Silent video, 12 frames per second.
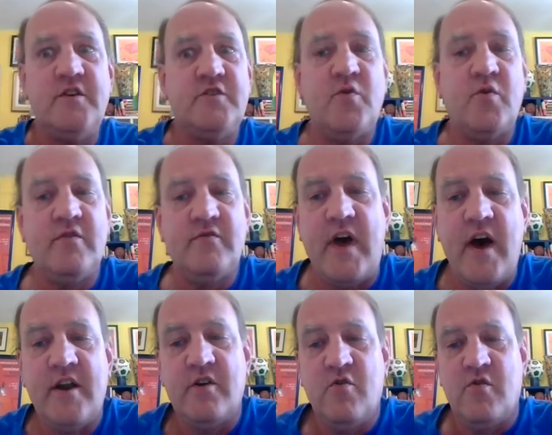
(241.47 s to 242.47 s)
the sort of
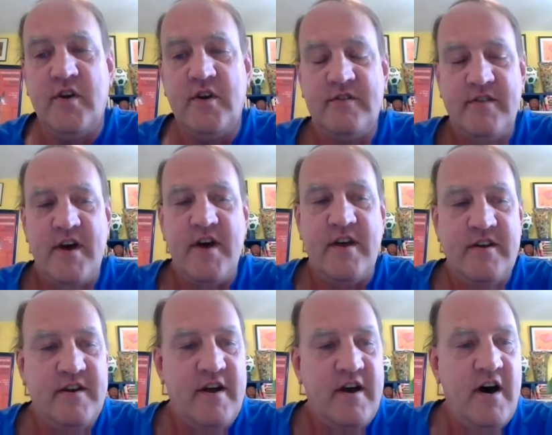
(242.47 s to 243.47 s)
categories that
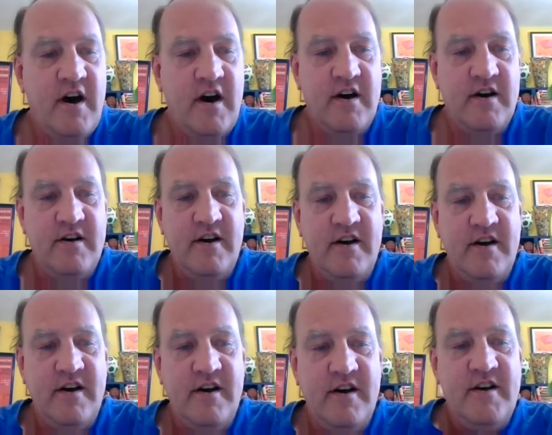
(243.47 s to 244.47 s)
uh,
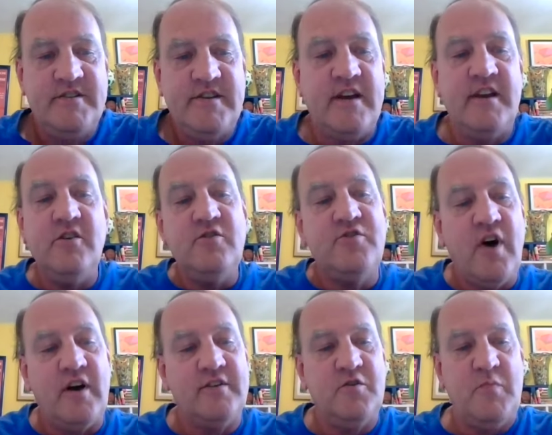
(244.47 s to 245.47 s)
Jane Hill
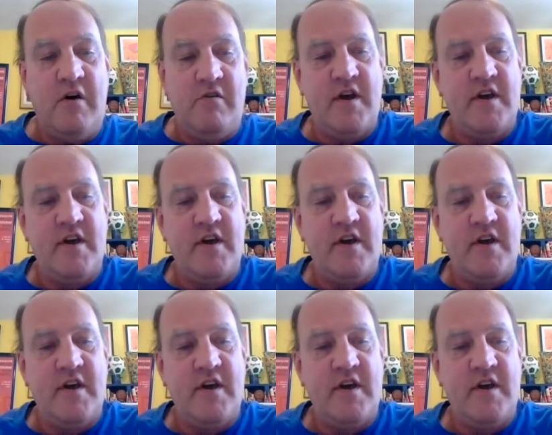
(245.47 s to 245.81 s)
talks about.